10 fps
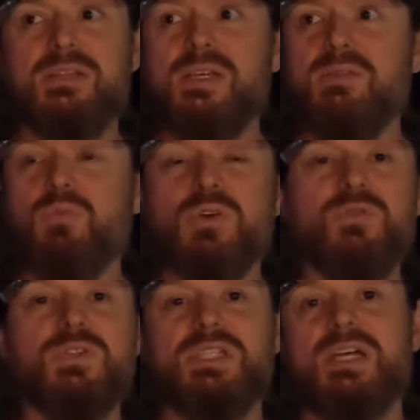that worked
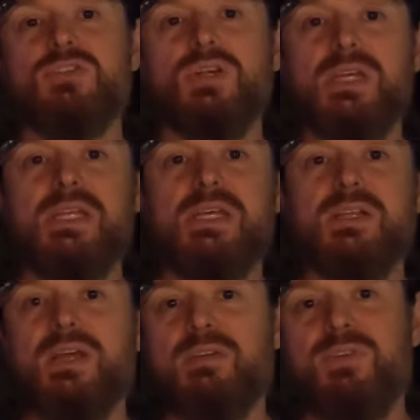for Stat Trucking
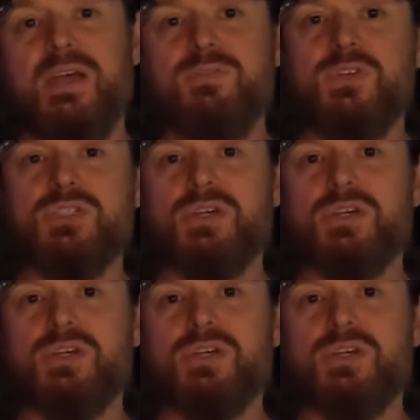Inc. like 5 years